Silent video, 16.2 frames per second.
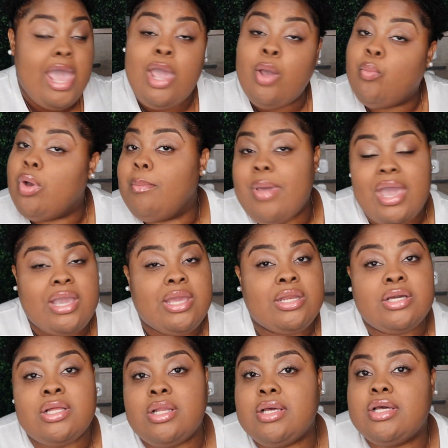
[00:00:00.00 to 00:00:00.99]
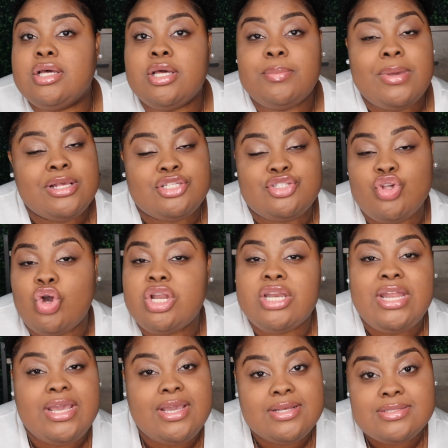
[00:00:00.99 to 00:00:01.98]
and went back in the club and
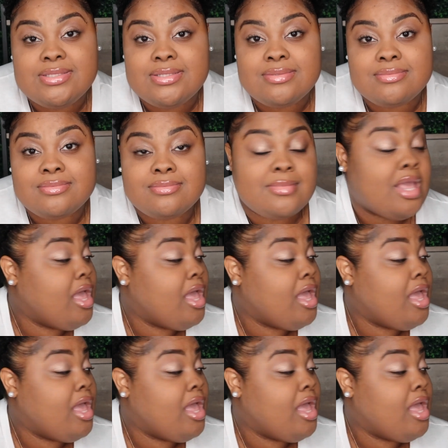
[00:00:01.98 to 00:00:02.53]
started dancing.